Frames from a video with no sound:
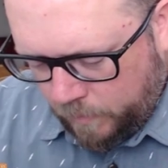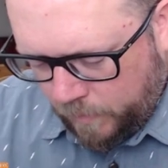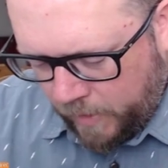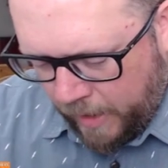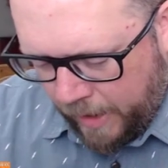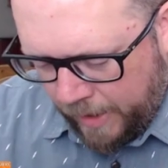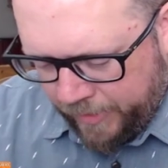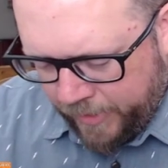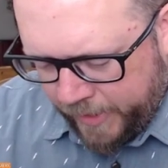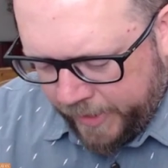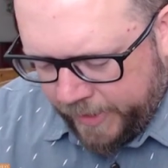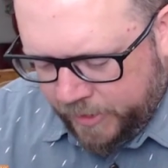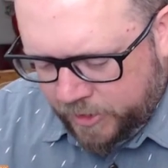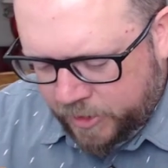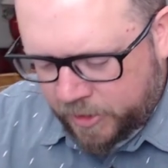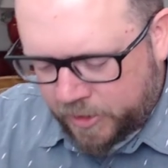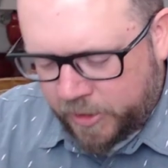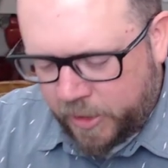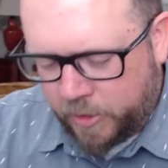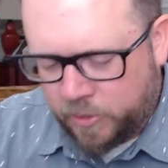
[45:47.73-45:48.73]
I think it
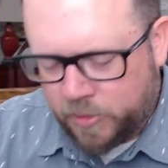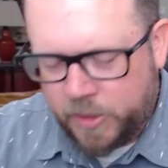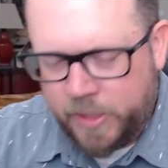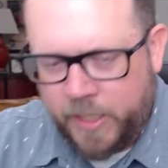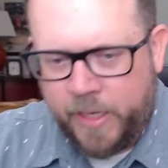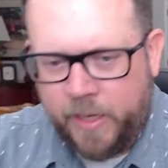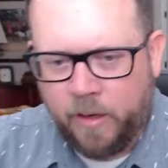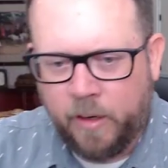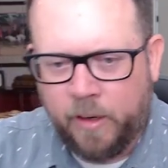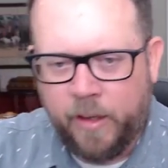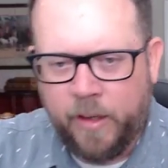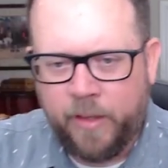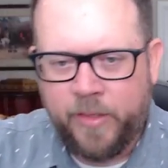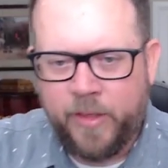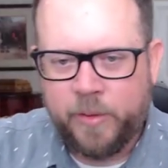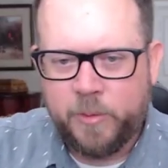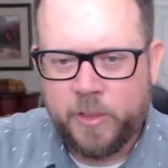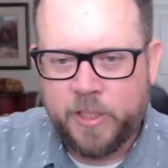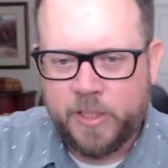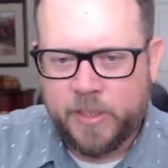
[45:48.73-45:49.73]
just goes here. I
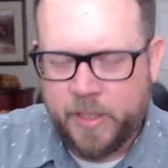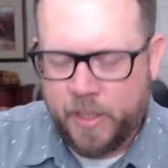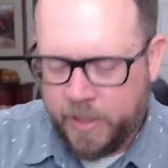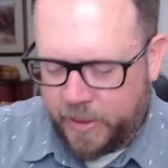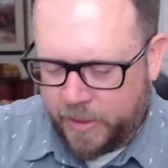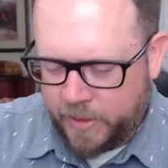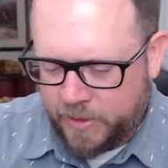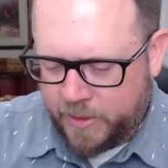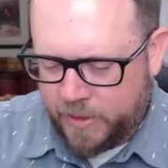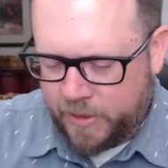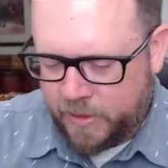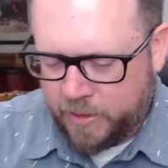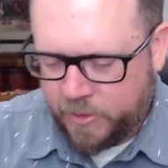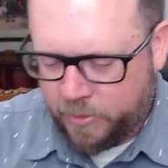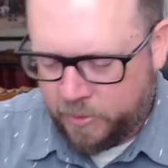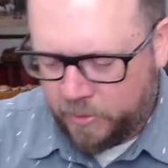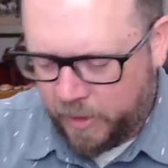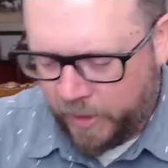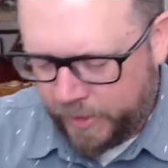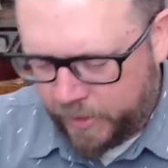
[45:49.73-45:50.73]
think we're just going to
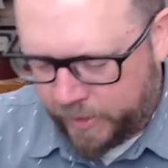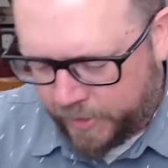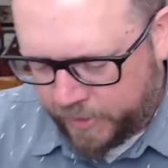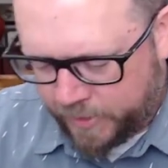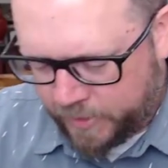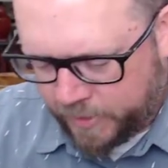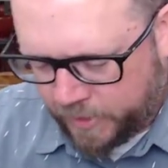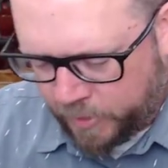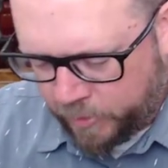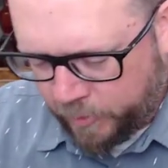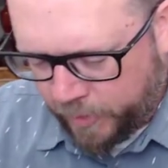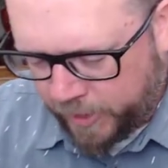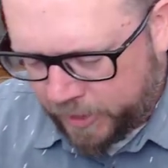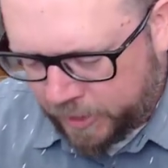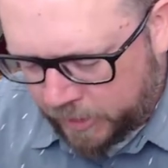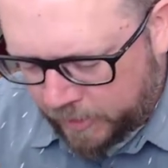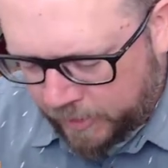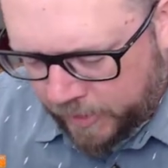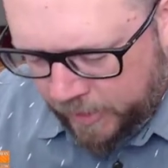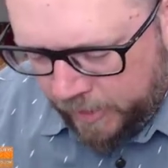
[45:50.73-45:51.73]
do like a
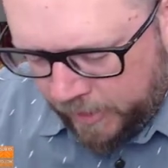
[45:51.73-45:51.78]
continuation.